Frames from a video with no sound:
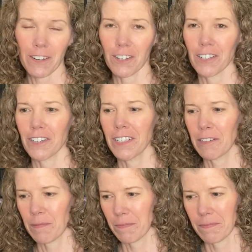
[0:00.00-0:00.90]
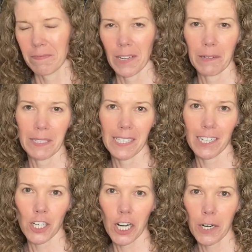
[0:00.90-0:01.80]
yarn, I would say
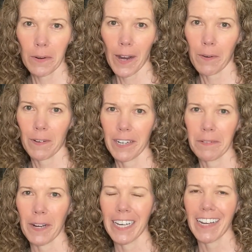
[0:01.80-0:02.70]
check her out right away.